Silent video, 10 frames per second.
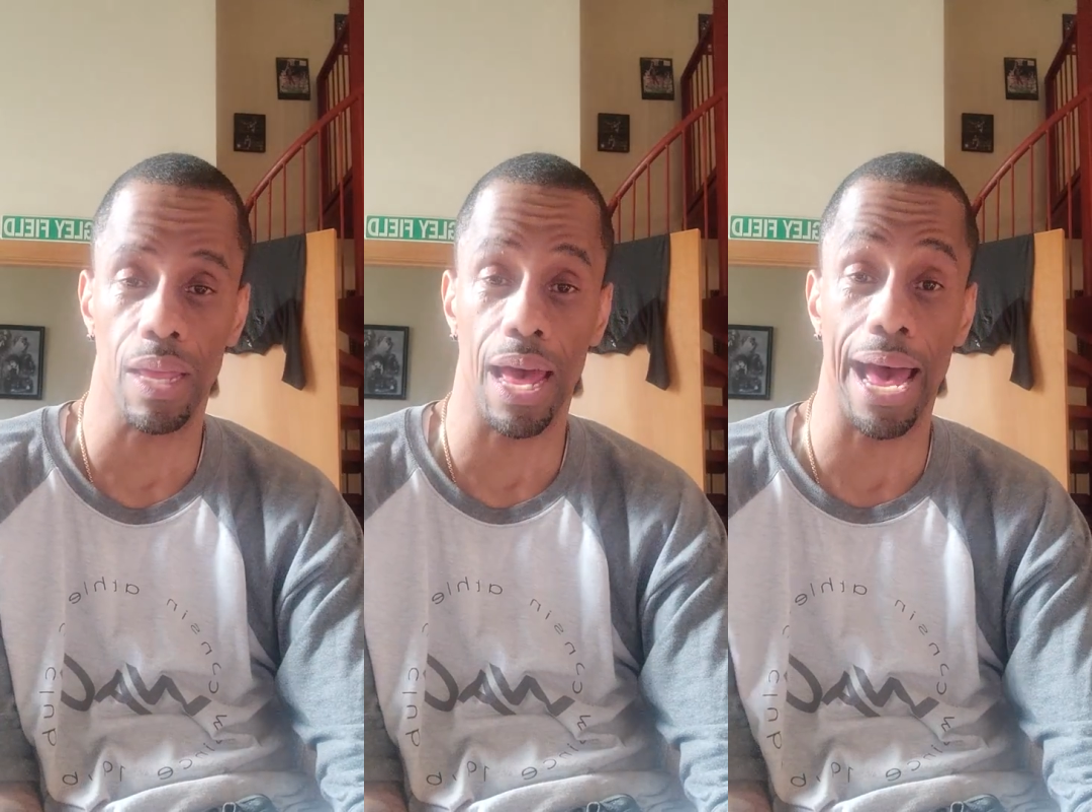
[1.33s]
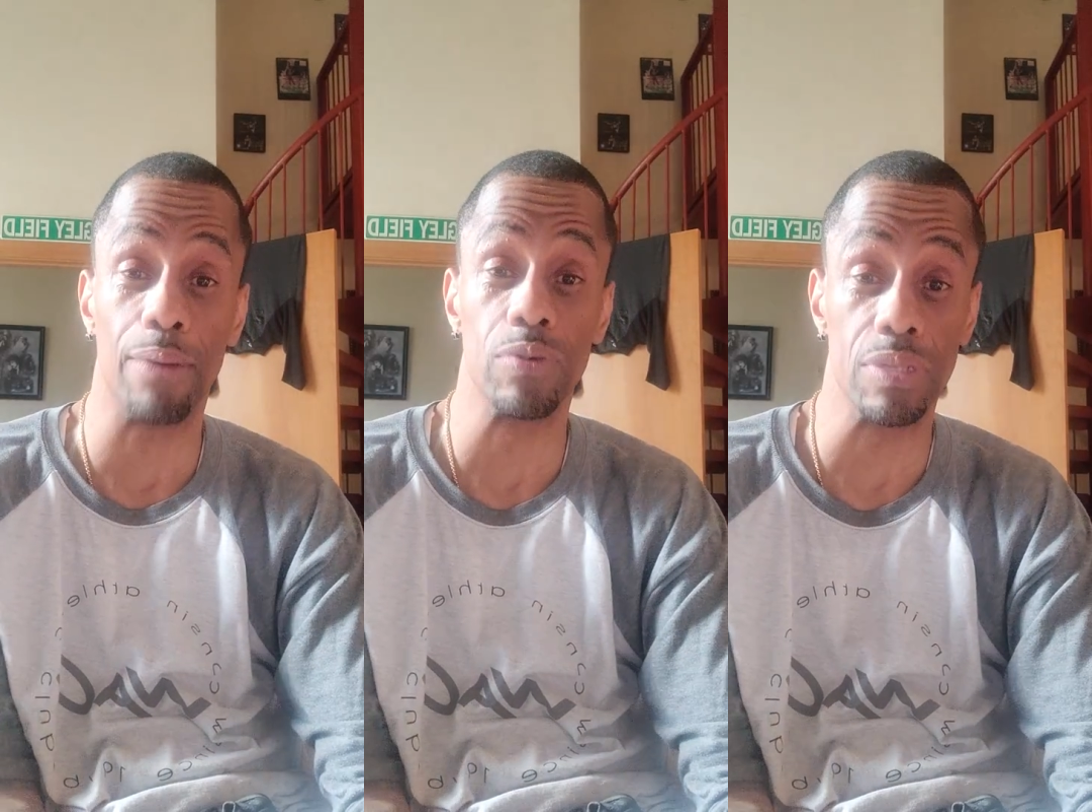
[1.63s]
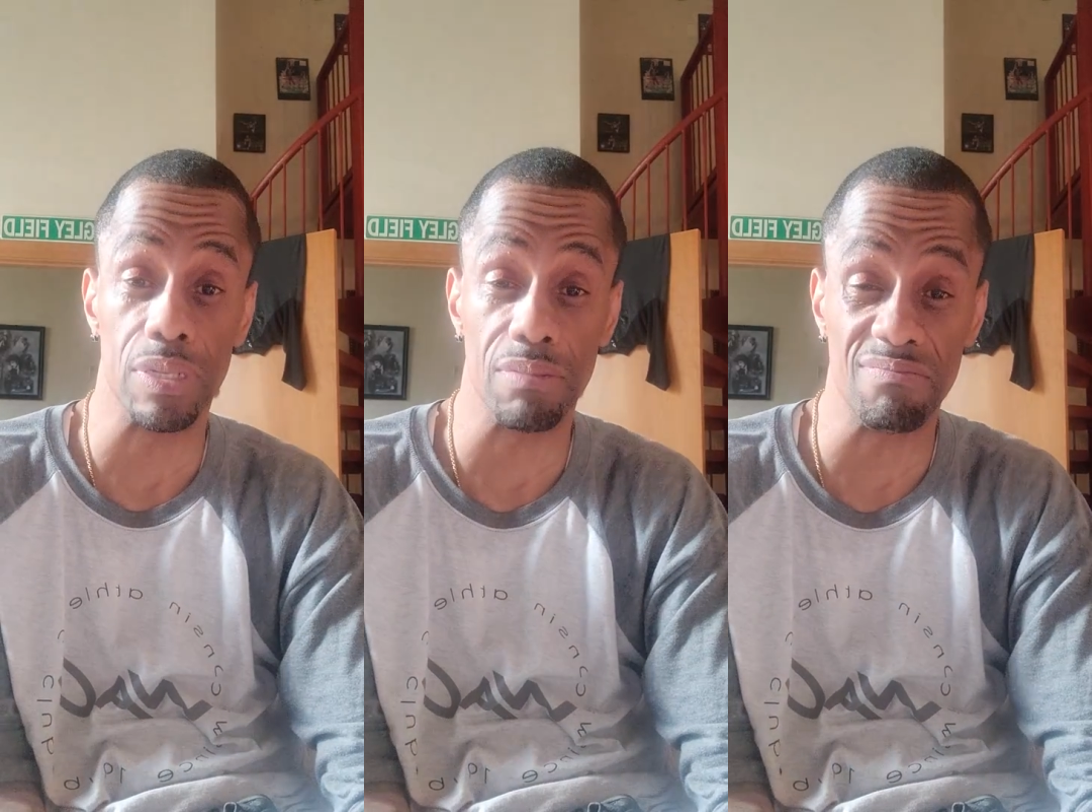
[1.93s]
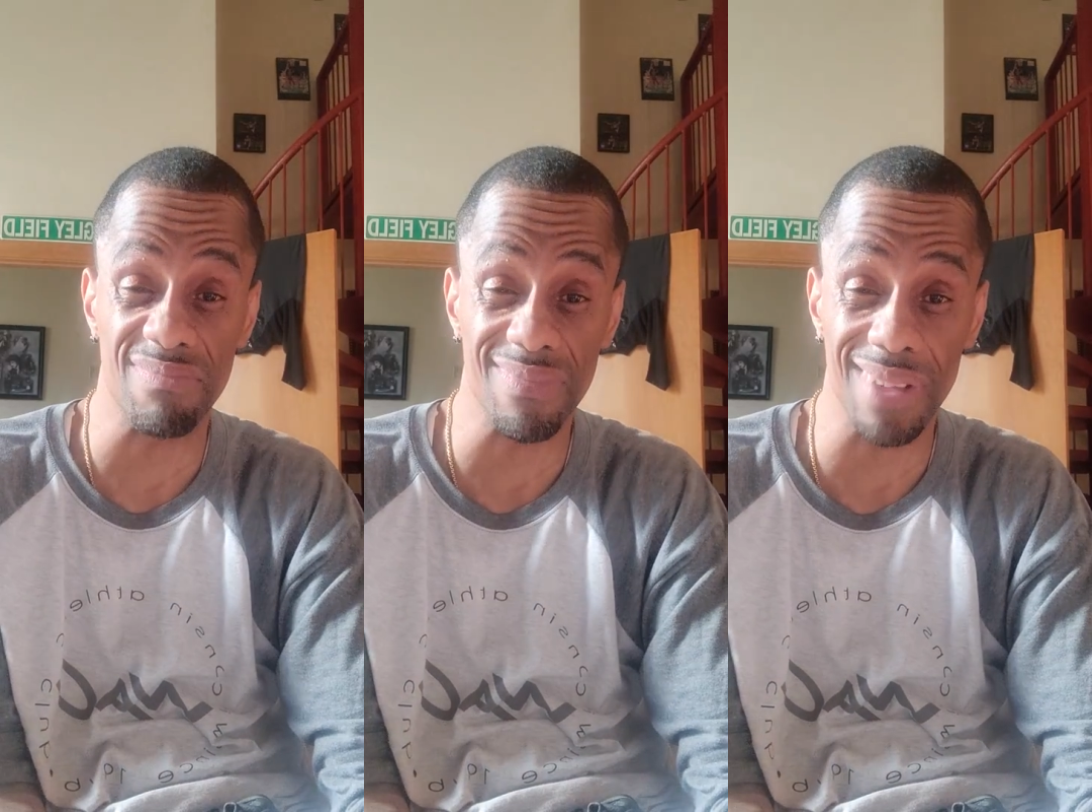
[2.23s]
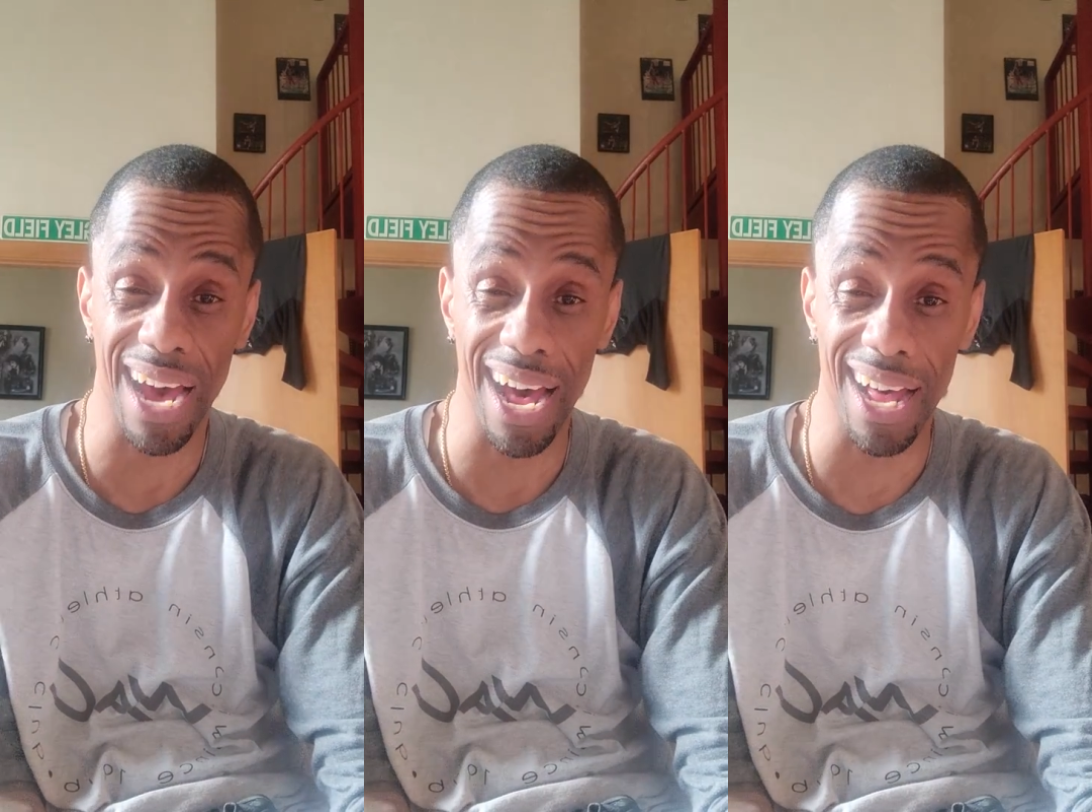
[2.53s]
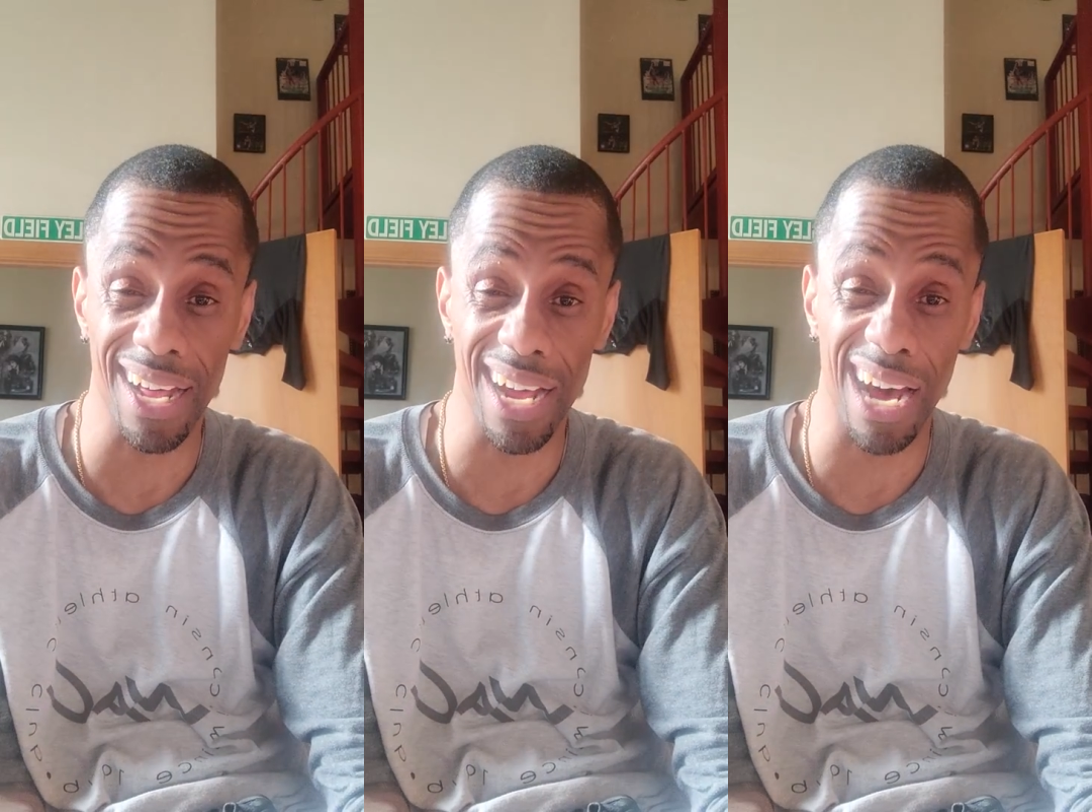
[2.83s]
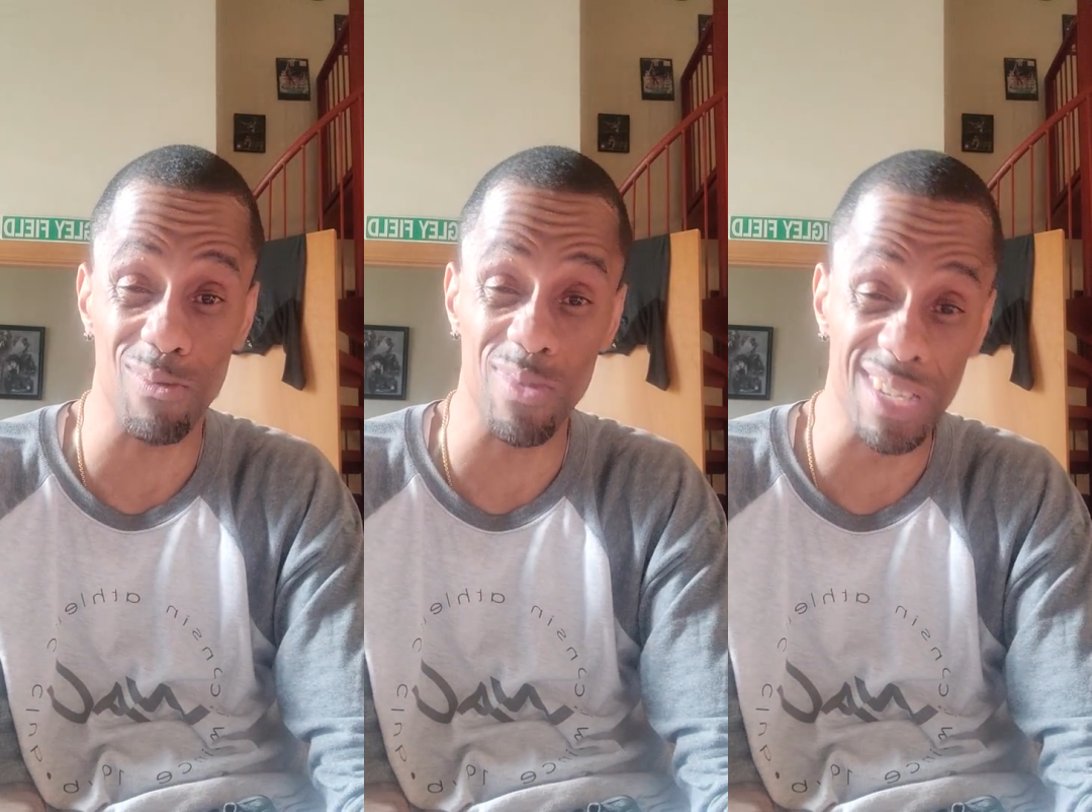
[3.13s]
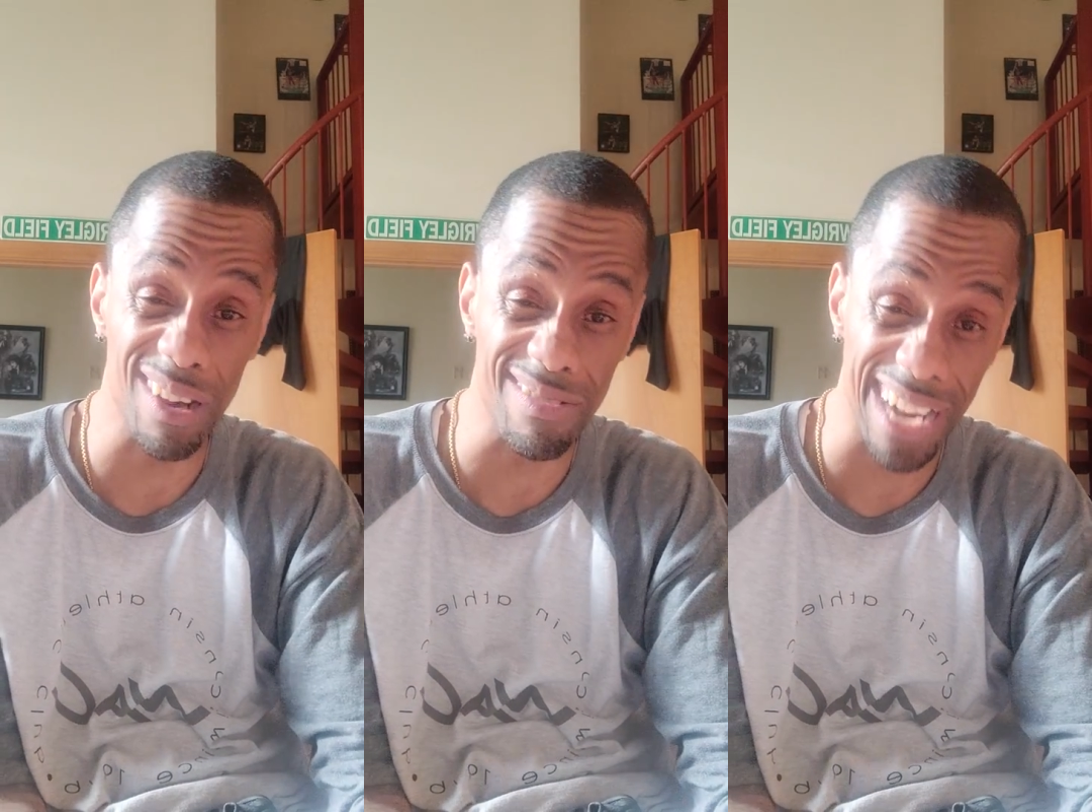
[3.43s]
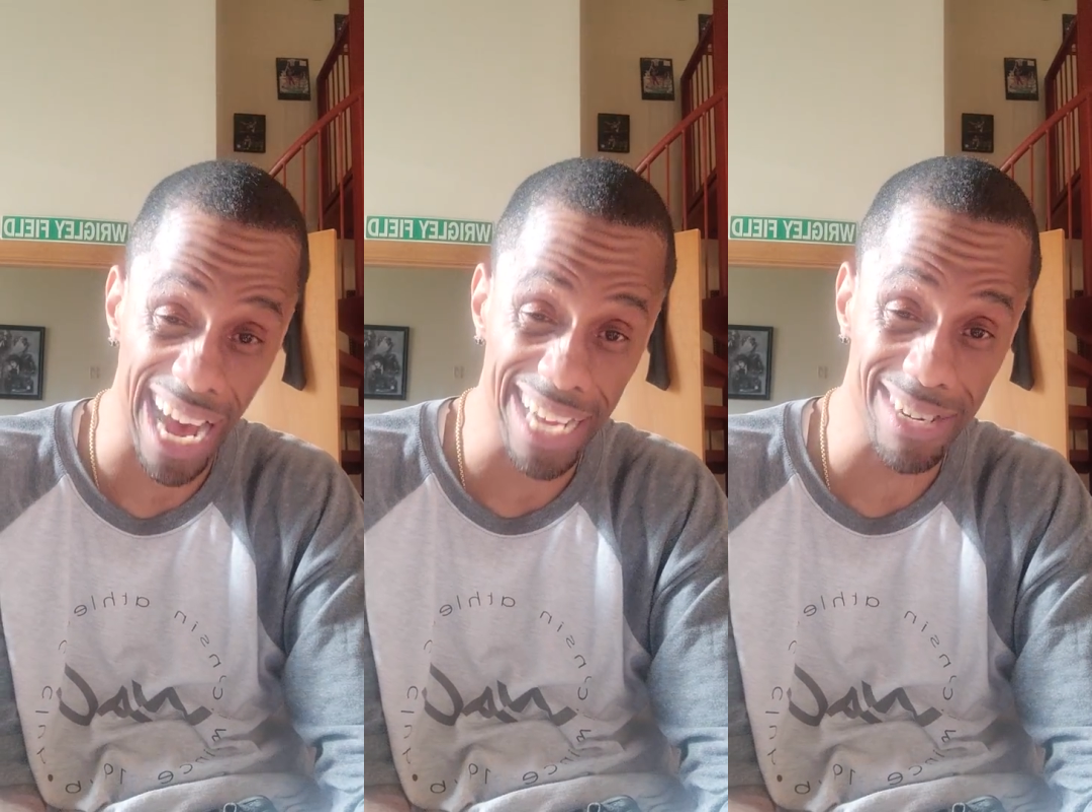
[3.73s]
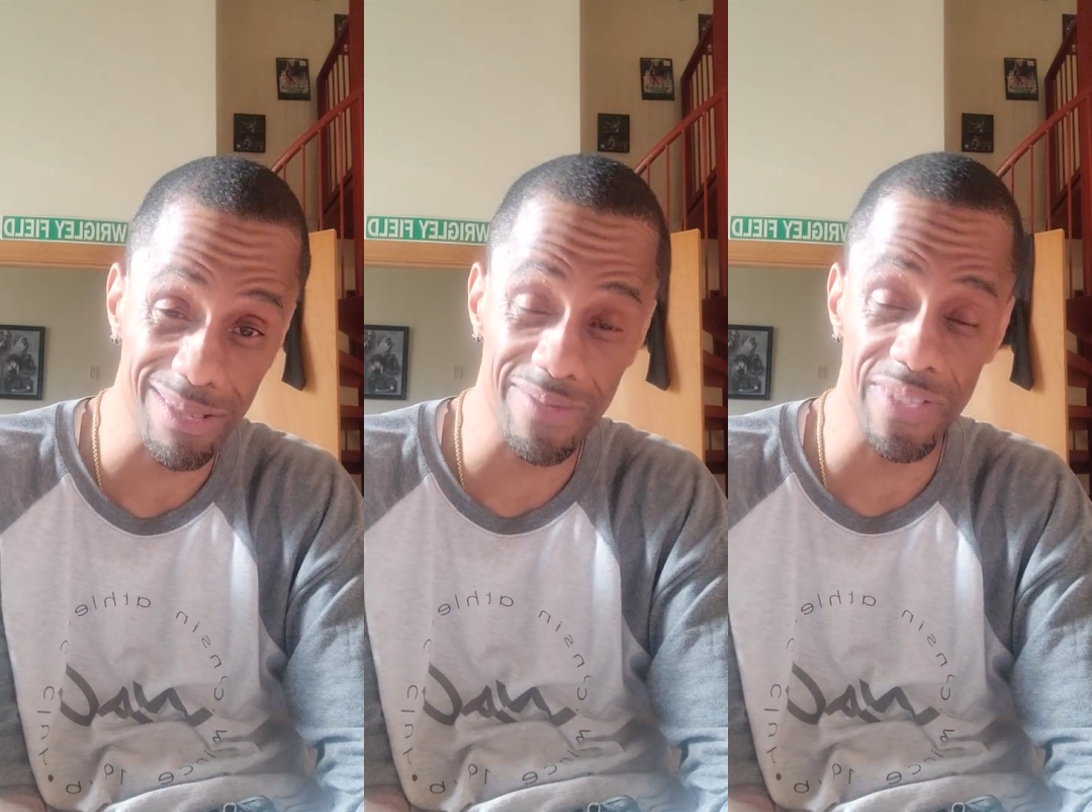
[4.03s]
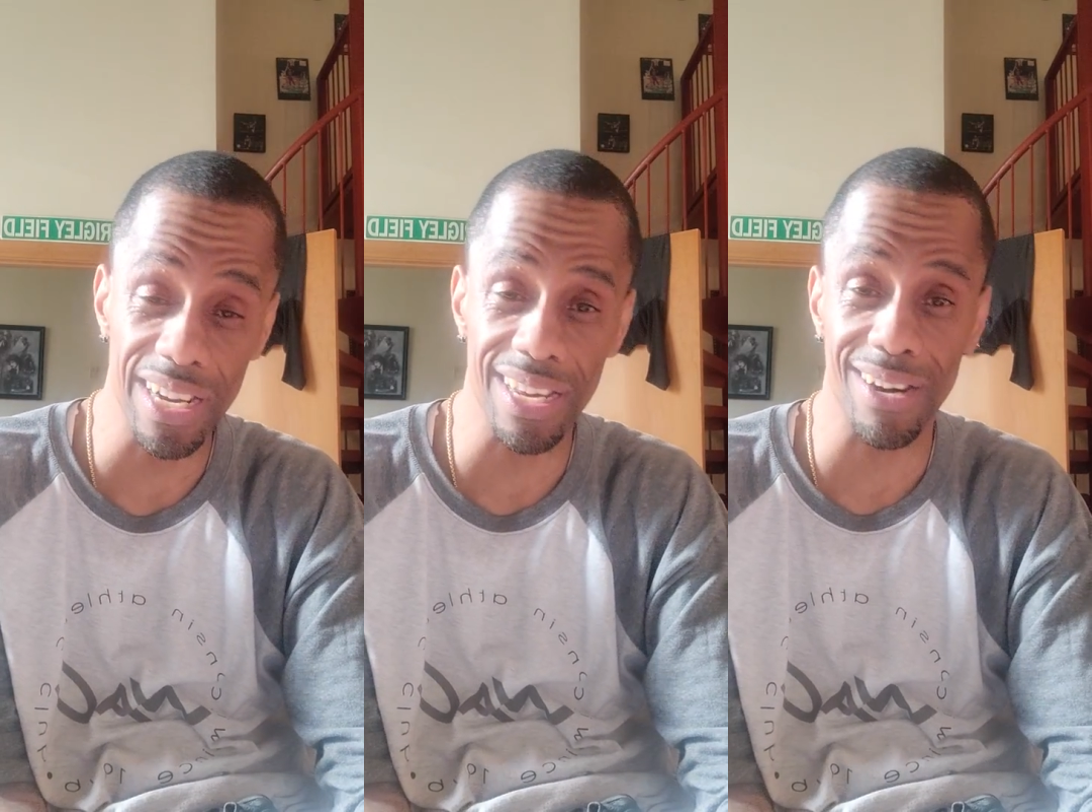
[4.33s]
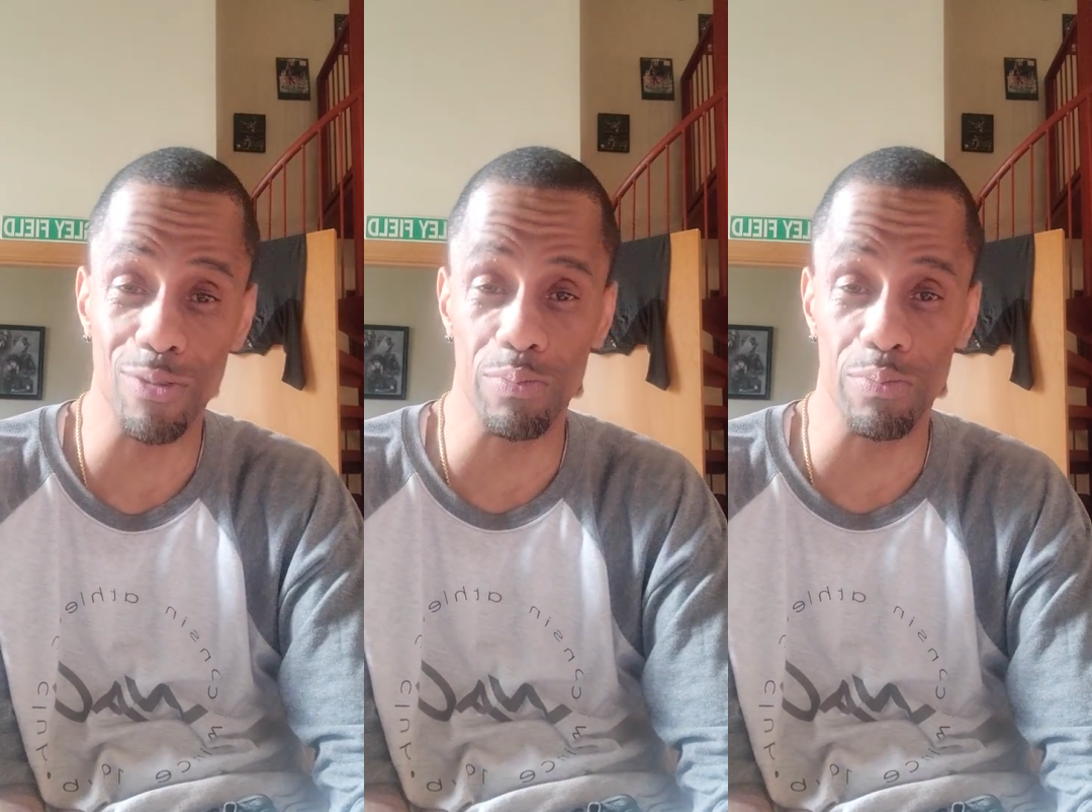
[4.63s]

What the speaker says: I was gonna not do a video,